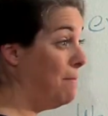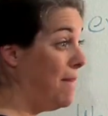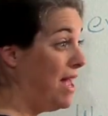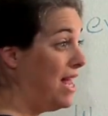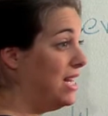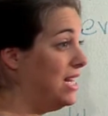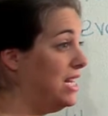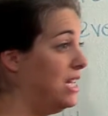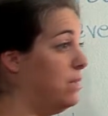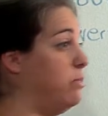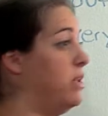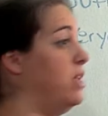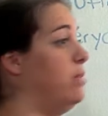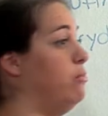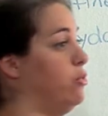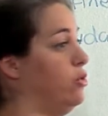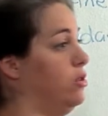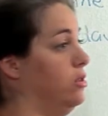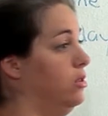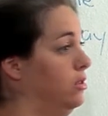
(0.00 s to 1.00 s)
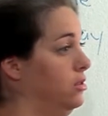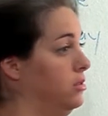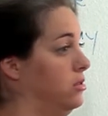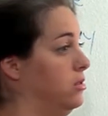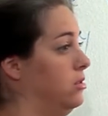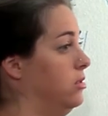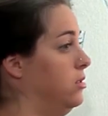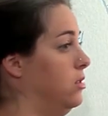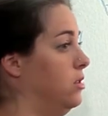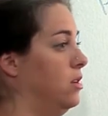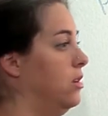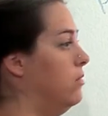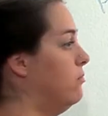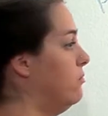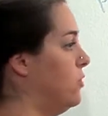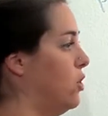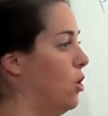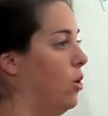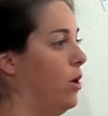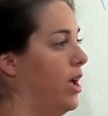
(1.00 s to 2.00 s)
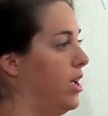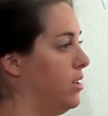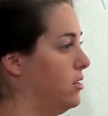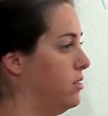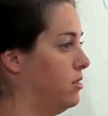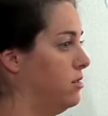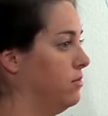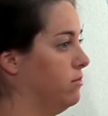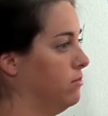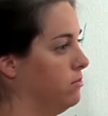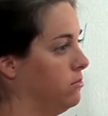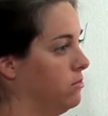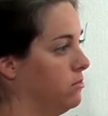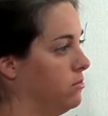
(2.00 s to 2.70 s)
many people, no S.